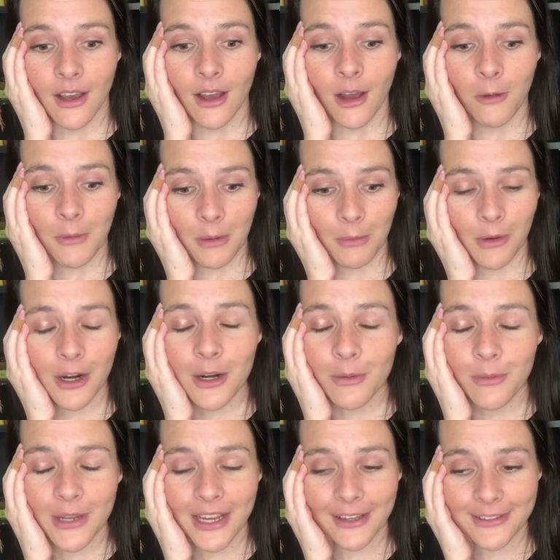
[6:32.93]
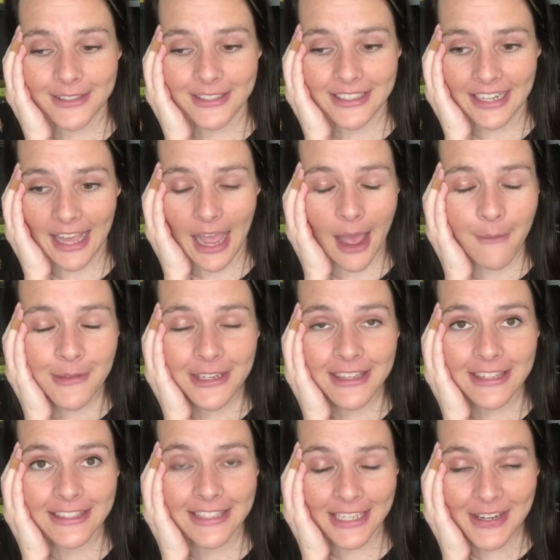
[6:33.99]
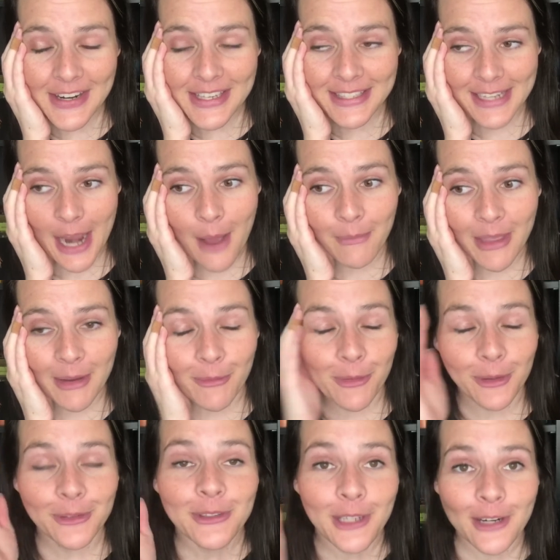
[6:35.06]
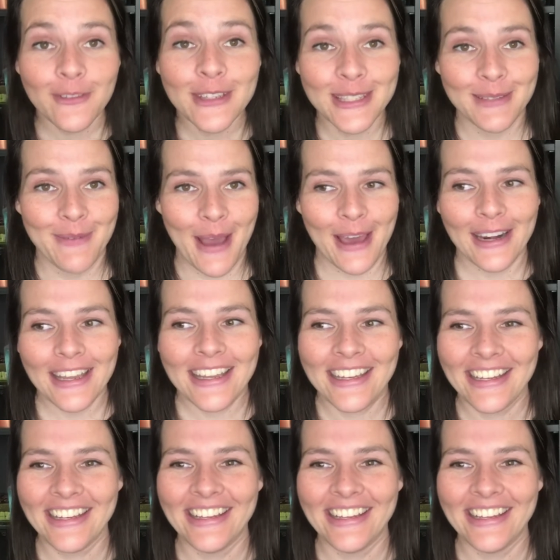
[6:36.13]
oh my word, what else is gonna happen in the series? Now I'm like real nervous about it.